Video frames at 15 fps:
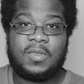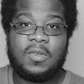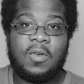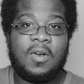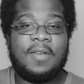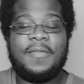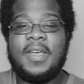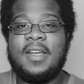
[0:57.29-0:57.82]

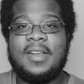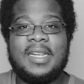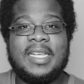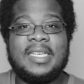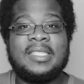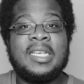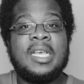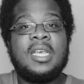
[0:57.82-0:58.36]
or at very
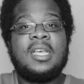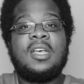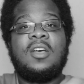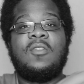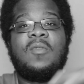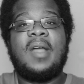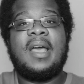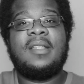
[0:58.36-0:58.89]
least
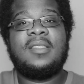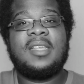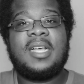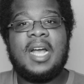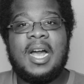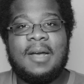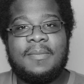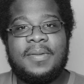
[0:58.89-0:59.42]
around the
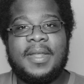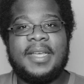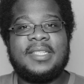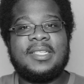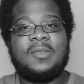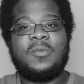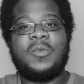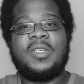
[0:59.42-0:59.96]

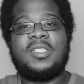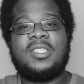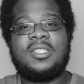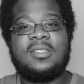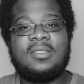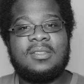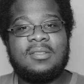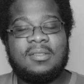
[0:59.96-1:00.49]
complex in which
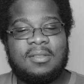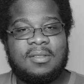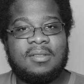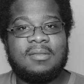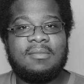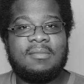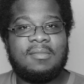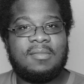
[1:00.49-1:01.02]

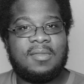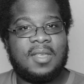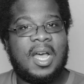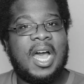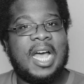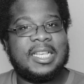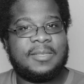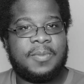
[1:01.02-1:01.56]
the
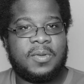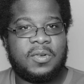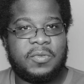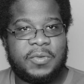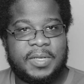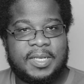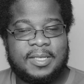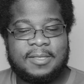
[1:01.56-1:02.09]

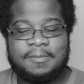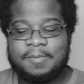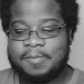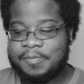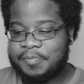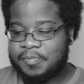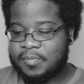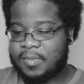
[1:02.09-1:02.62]
hospital is.
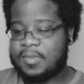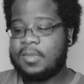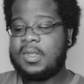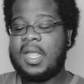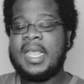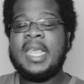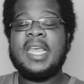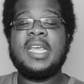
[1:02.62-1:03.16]

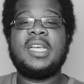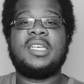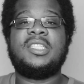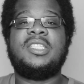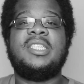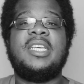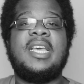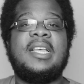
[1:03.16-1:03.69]

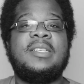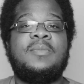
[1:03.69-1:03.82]
She has